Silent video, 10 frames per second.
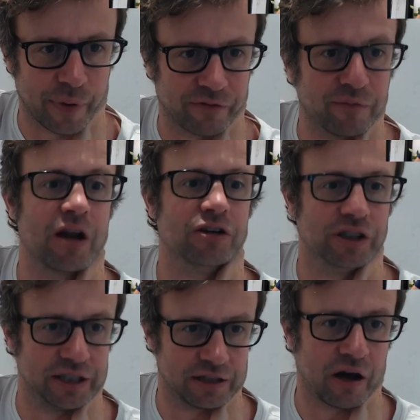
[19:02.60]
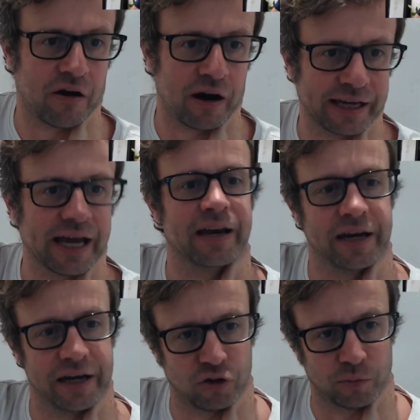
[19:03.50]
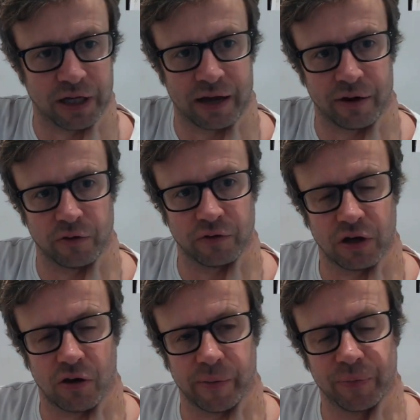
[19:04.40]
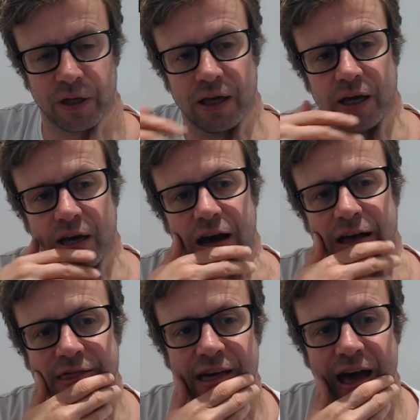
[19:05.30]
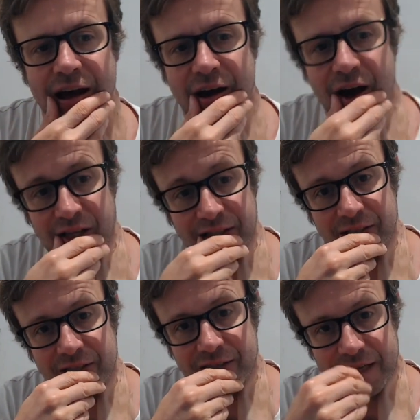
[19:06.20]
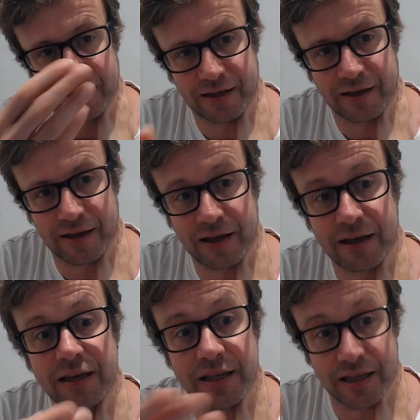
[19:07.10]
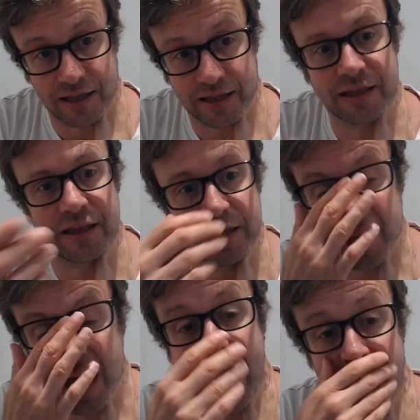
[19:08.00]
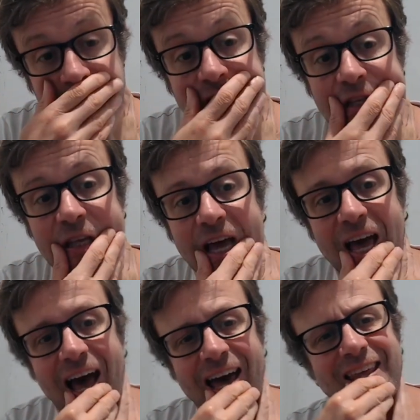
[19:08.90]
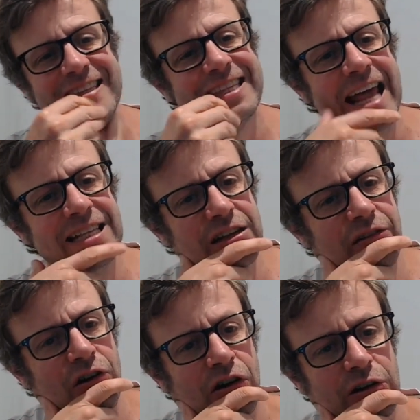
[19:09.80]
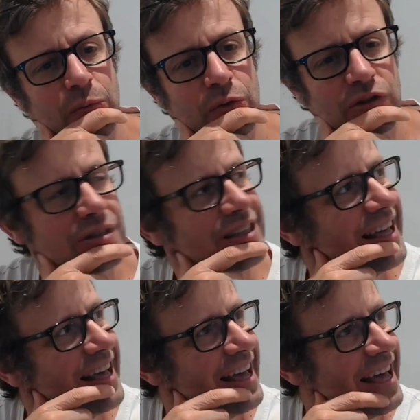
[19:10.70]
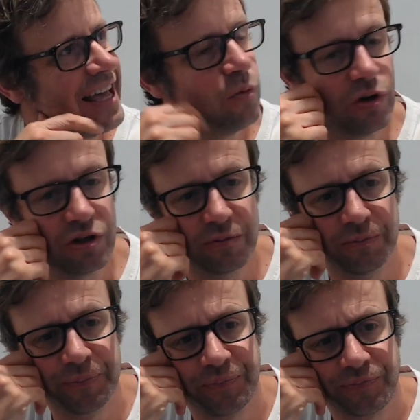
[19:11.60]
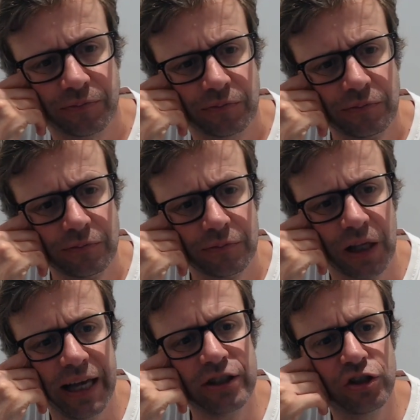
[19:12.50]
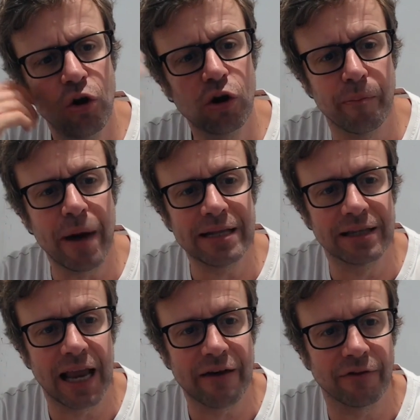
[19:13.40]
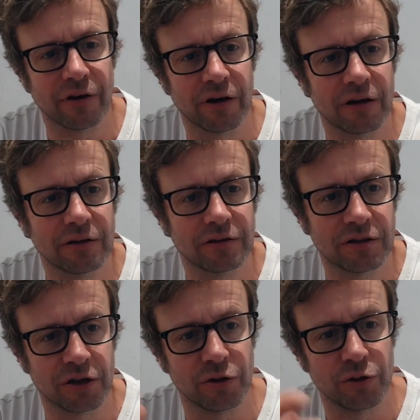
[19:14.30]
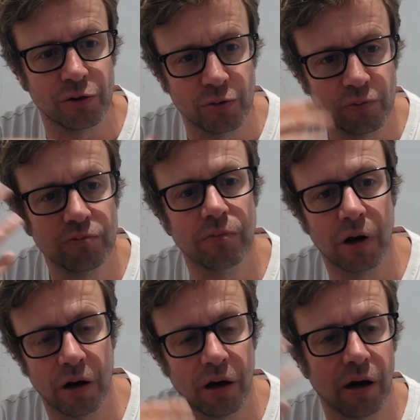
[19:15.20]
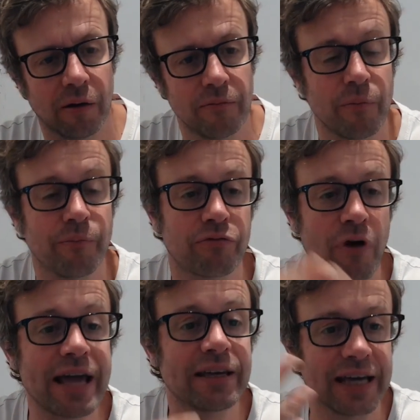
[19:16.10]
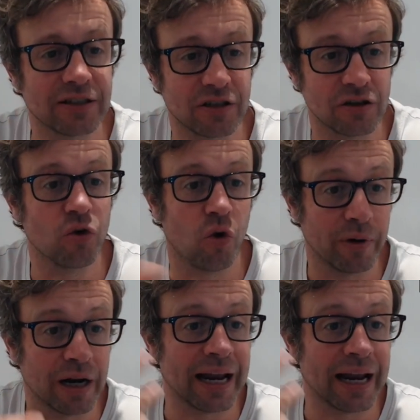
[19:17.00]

back yeah. for lunch, it's high again and it drops down over time. Yeah. And they, they're, they were getting harsher sentences or something nearer, yeah. nearer the time before. And the Danziger argument was it was it took mental effort to um, break against the norm and